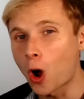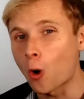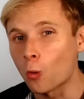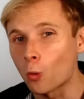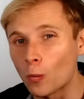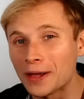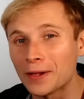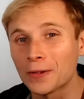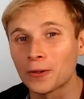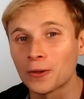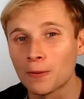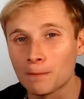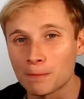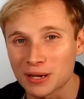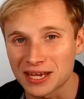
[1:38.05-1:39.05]

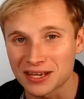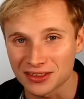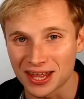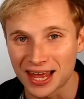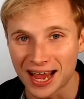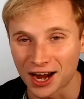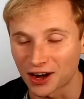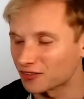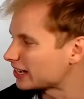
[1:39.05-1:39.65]
will be there.